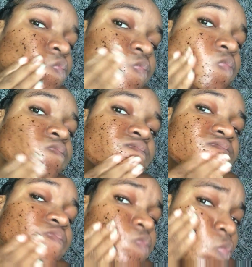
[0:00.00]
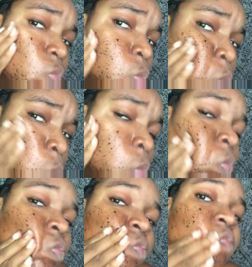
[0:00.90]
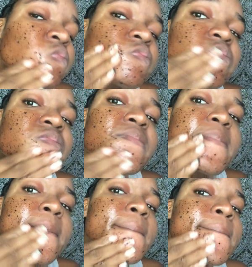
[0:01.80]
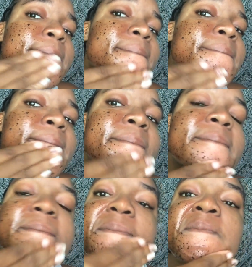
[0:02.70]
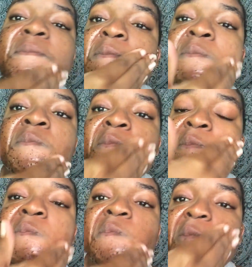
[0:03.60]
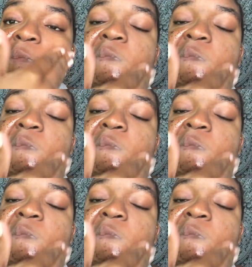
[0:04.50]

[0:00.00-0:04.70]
The caffeine in the coffee is what stimulates the skin and improves blood